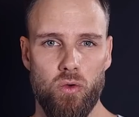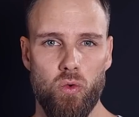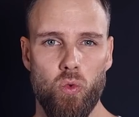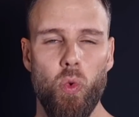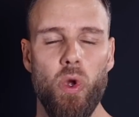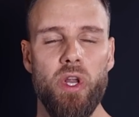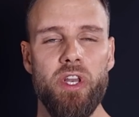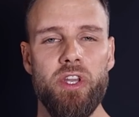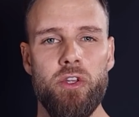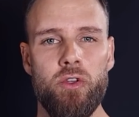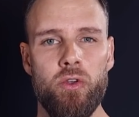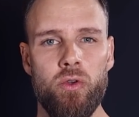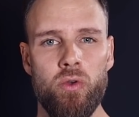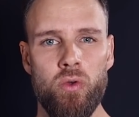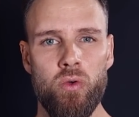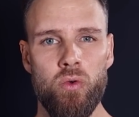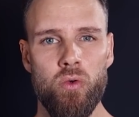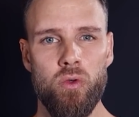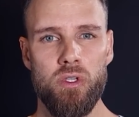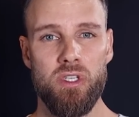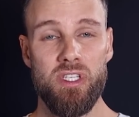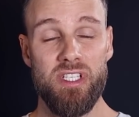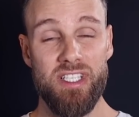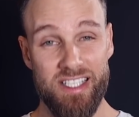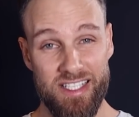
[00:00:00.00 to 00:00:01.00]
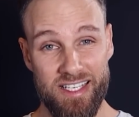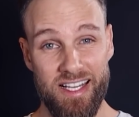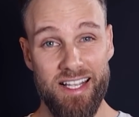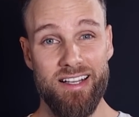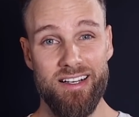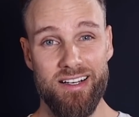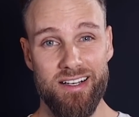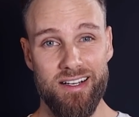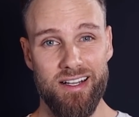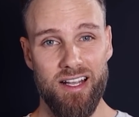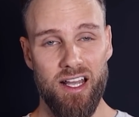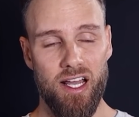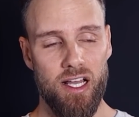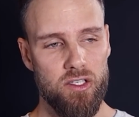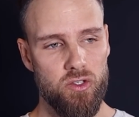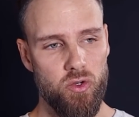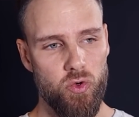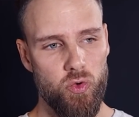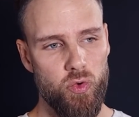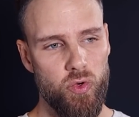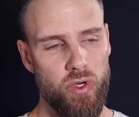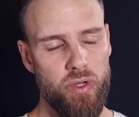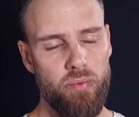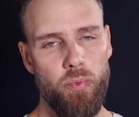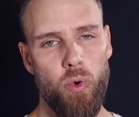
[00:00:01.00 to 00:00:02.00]
When you sin as a
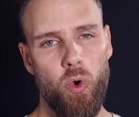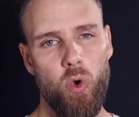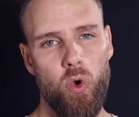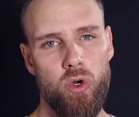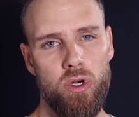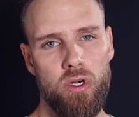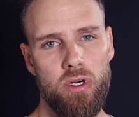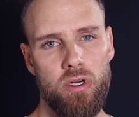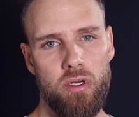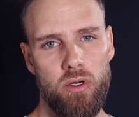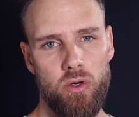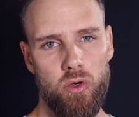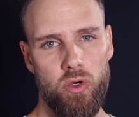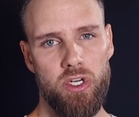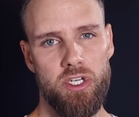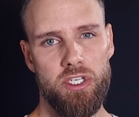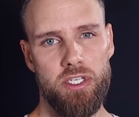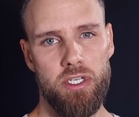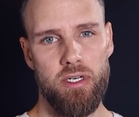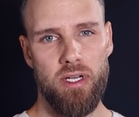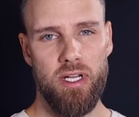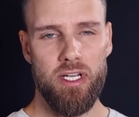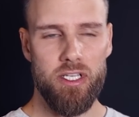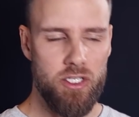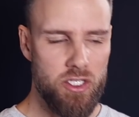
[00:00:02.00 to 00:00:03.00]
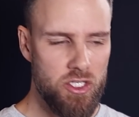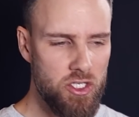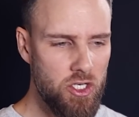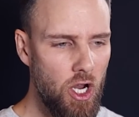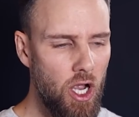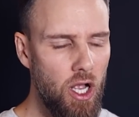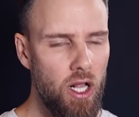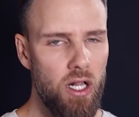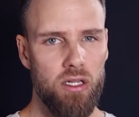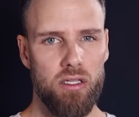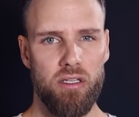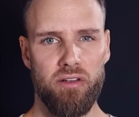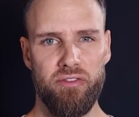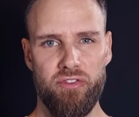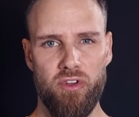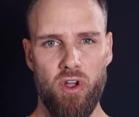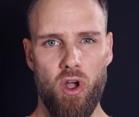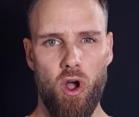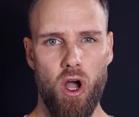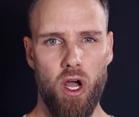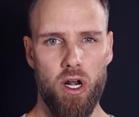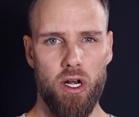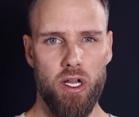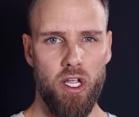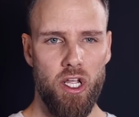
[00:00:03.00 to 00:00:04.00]
reborn Christian, a child of
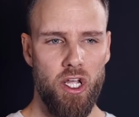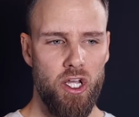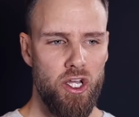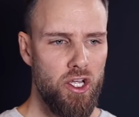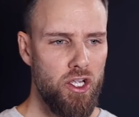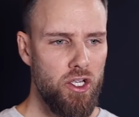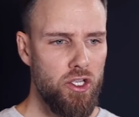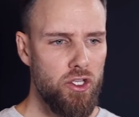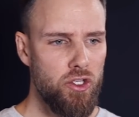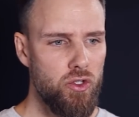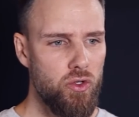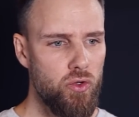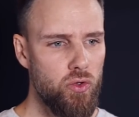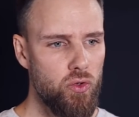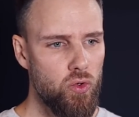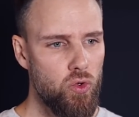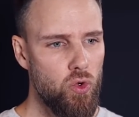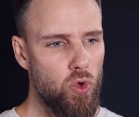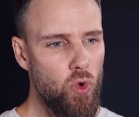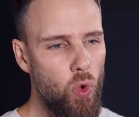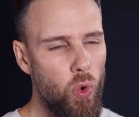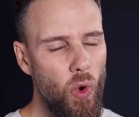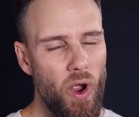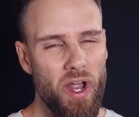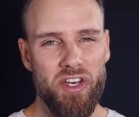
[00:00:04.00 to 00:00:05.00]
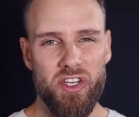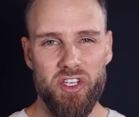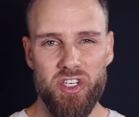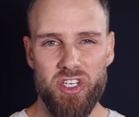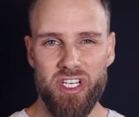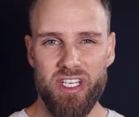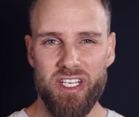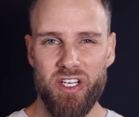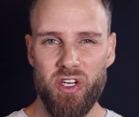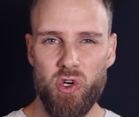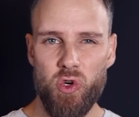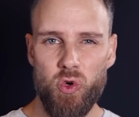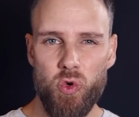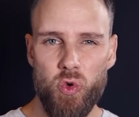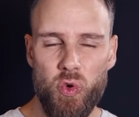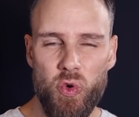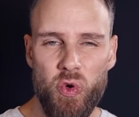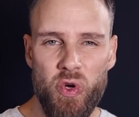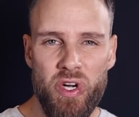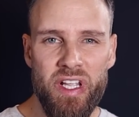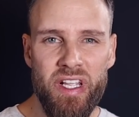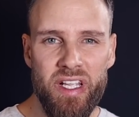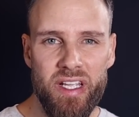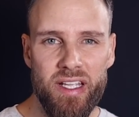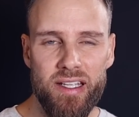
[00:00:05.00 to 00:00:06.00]
God, you quench and
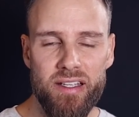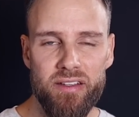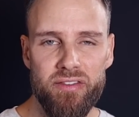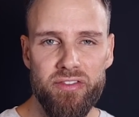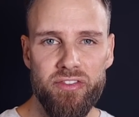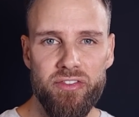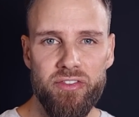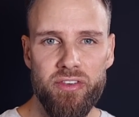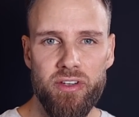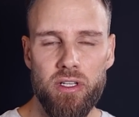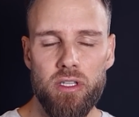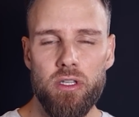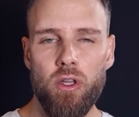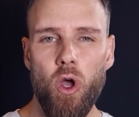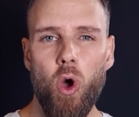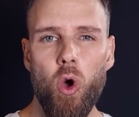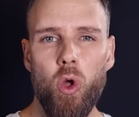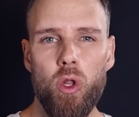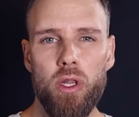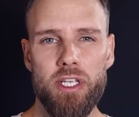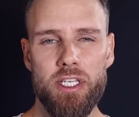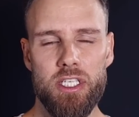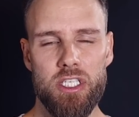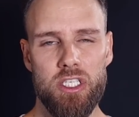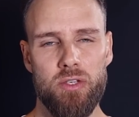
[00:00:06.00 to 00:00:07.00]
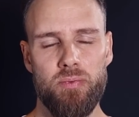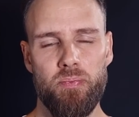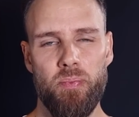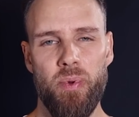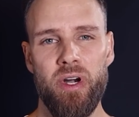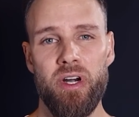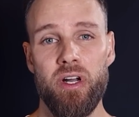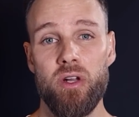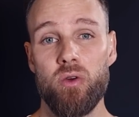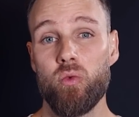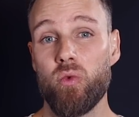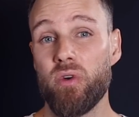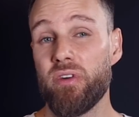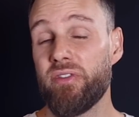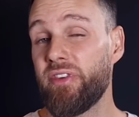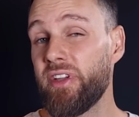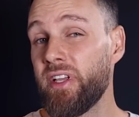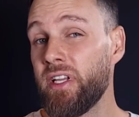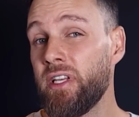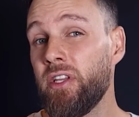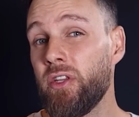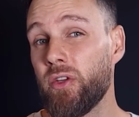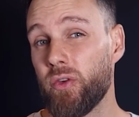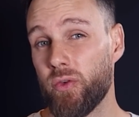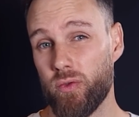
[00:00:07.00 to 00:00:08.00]
grieve the Holy Spirit
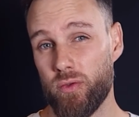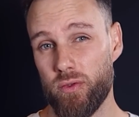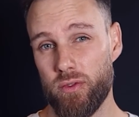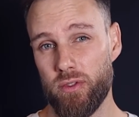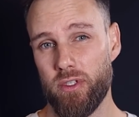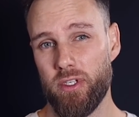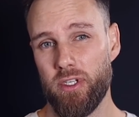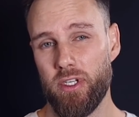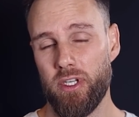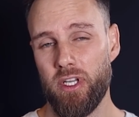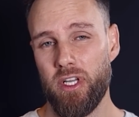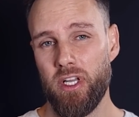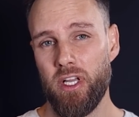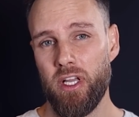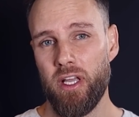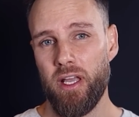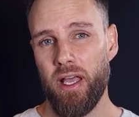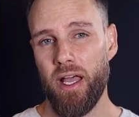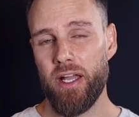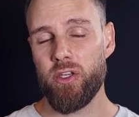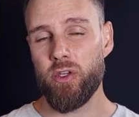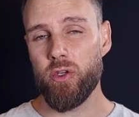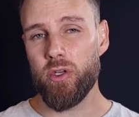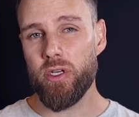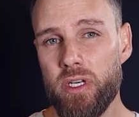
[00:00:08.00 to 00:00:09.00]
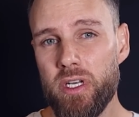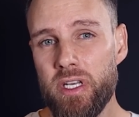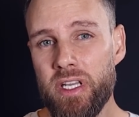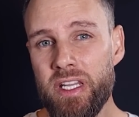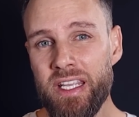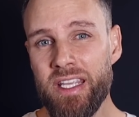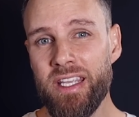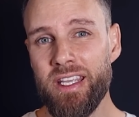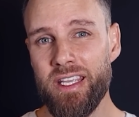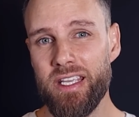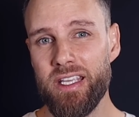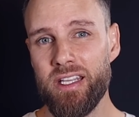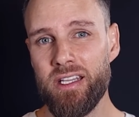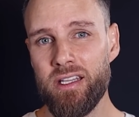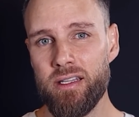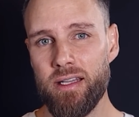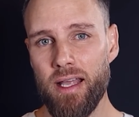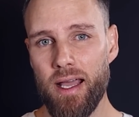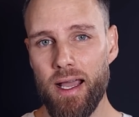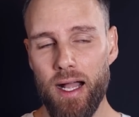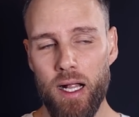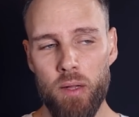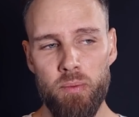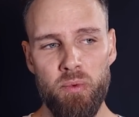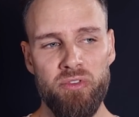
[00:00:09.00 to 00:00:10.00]
within you. And you need
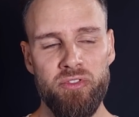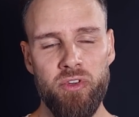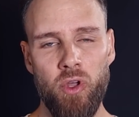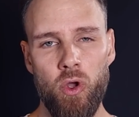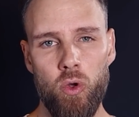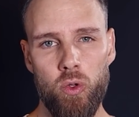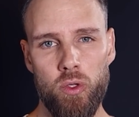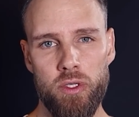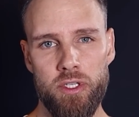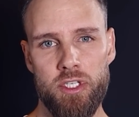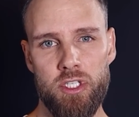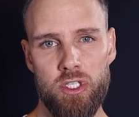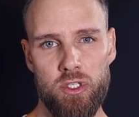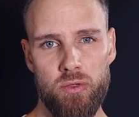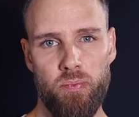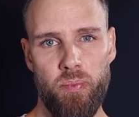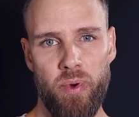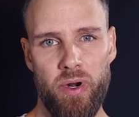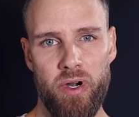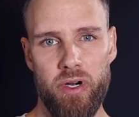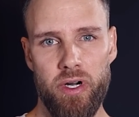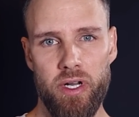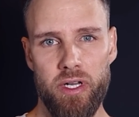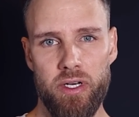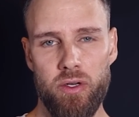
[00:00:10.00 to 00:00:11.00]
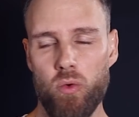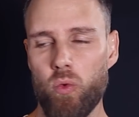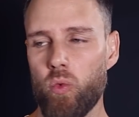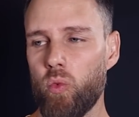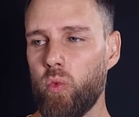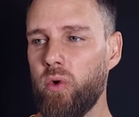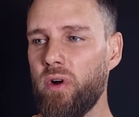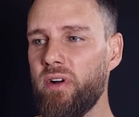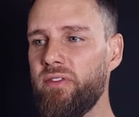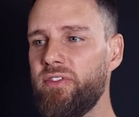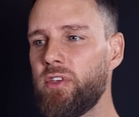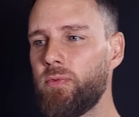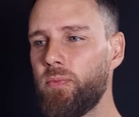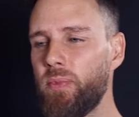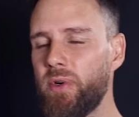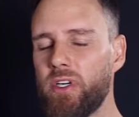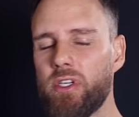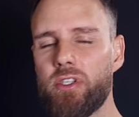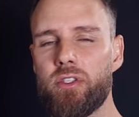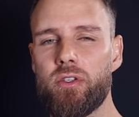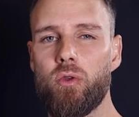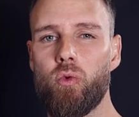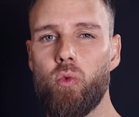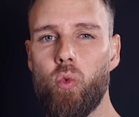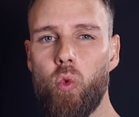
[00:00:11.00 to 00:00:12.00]
the help of the Holy Spirit with
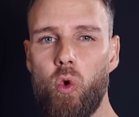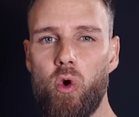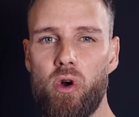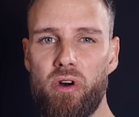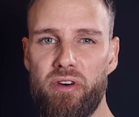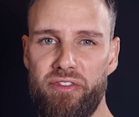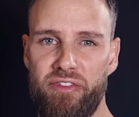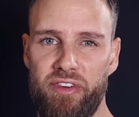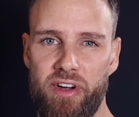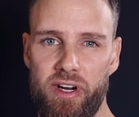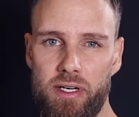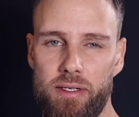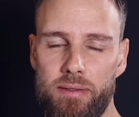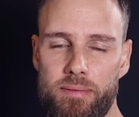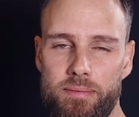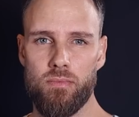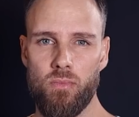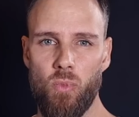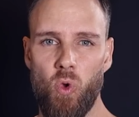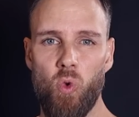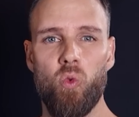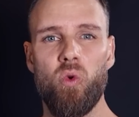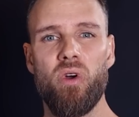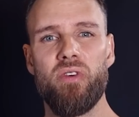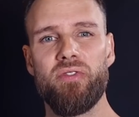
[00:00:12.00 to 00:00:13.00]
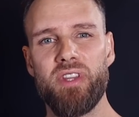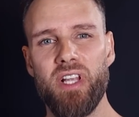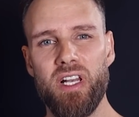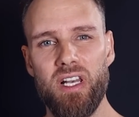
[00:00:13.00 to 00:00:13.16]
spiritual warfare, with